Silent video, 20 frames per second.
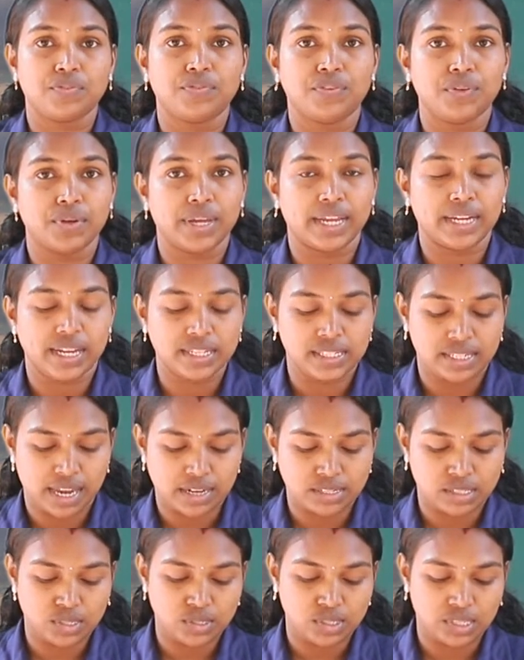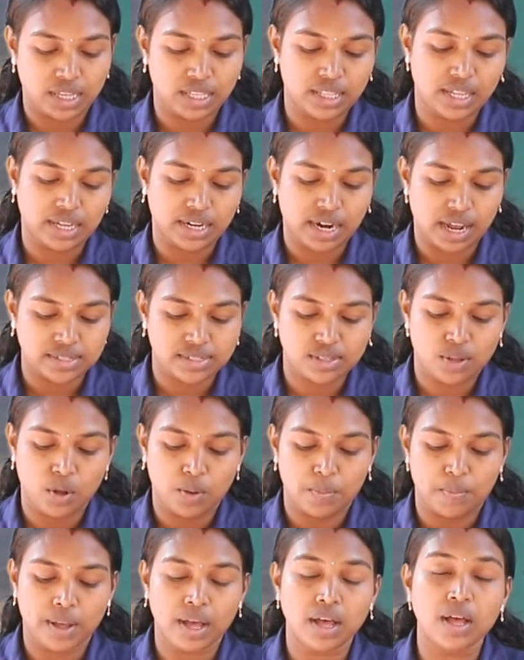if you get a chance to see the
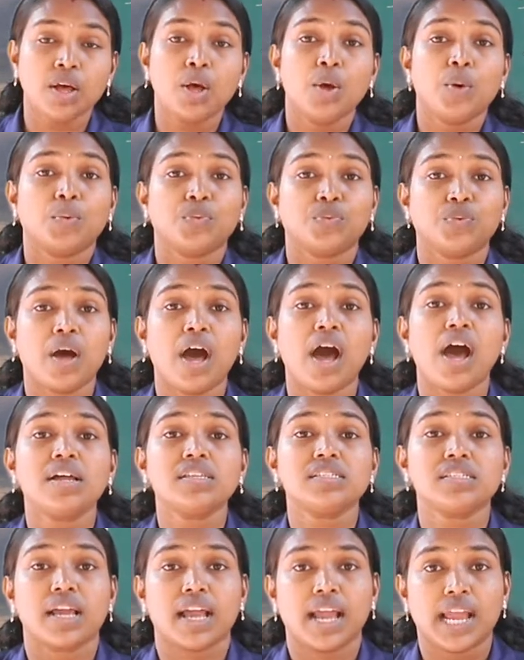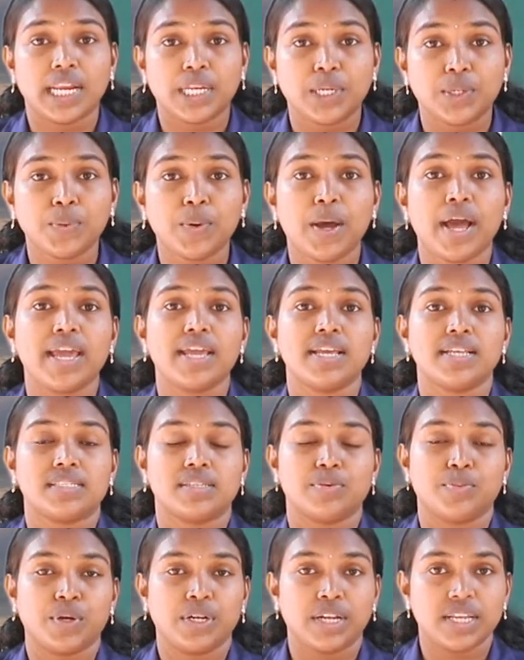grasshopper, what
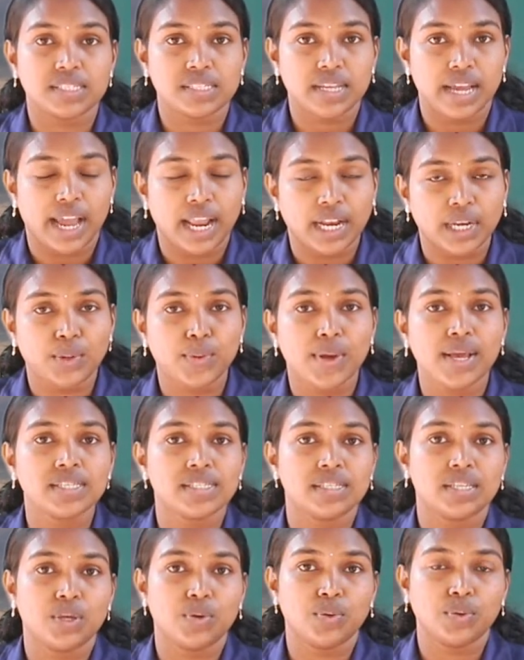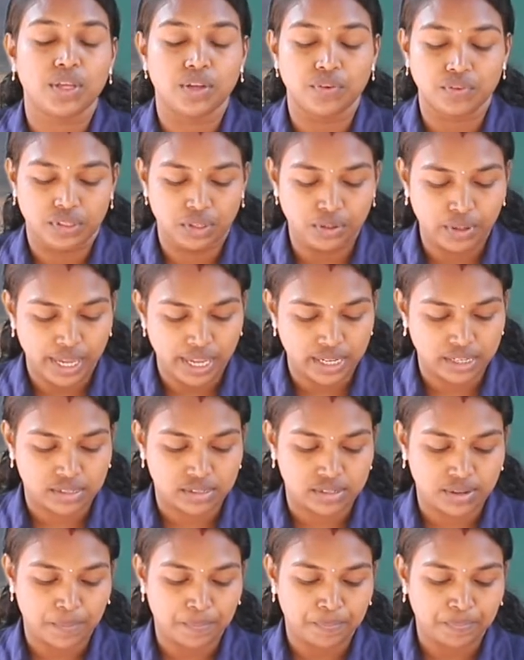is the advice you give to
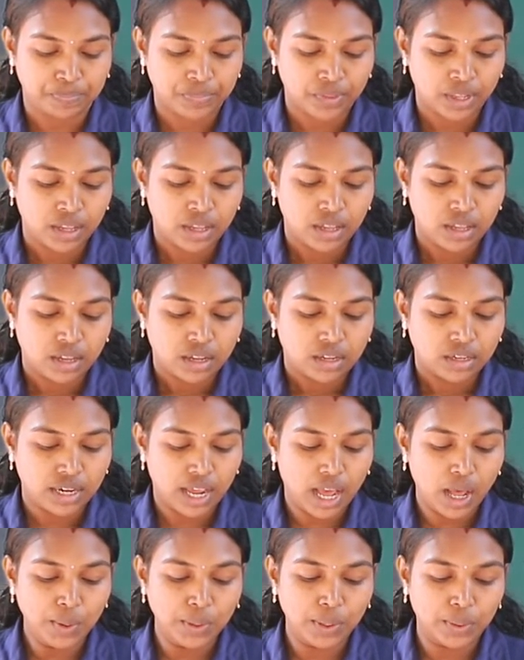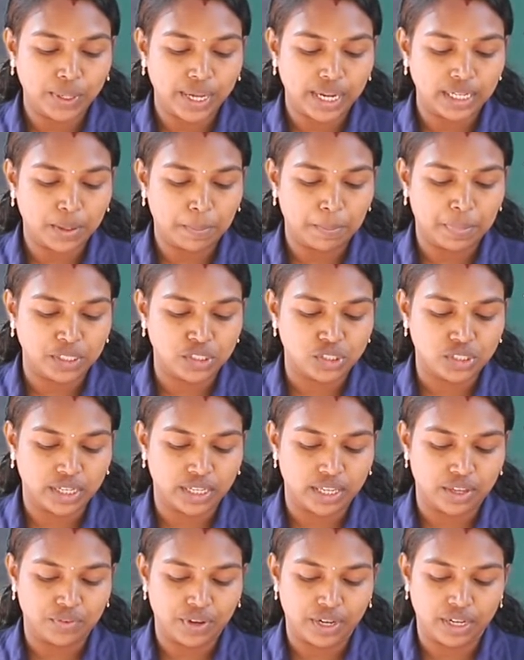it? Now, look at the
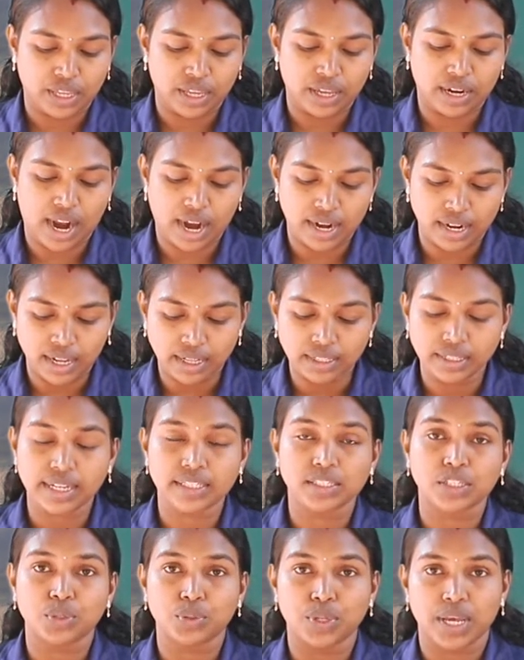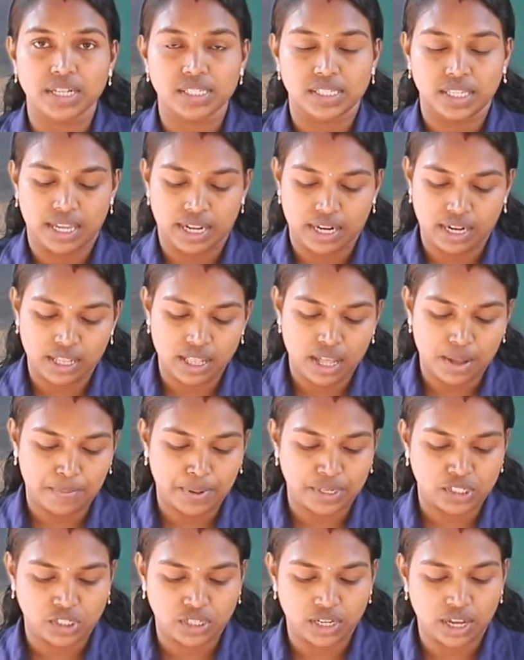picture given here. Under that you can see another
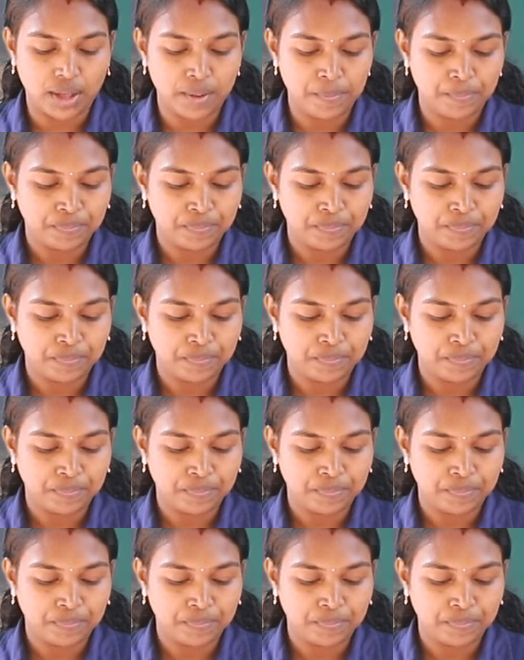picture.